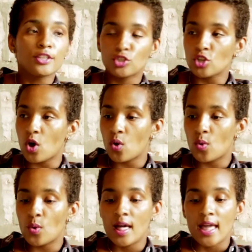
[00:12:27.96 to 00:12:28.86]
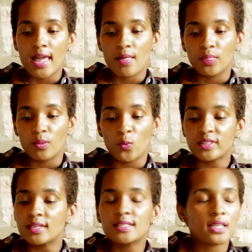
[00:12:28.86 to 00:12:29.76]
So with
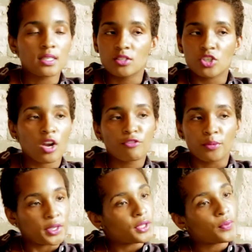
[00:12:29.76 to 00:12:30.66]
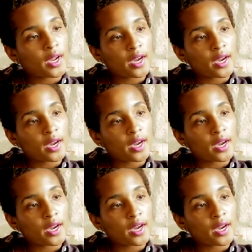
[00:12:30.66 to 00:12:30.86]
us, it can start from anywhere.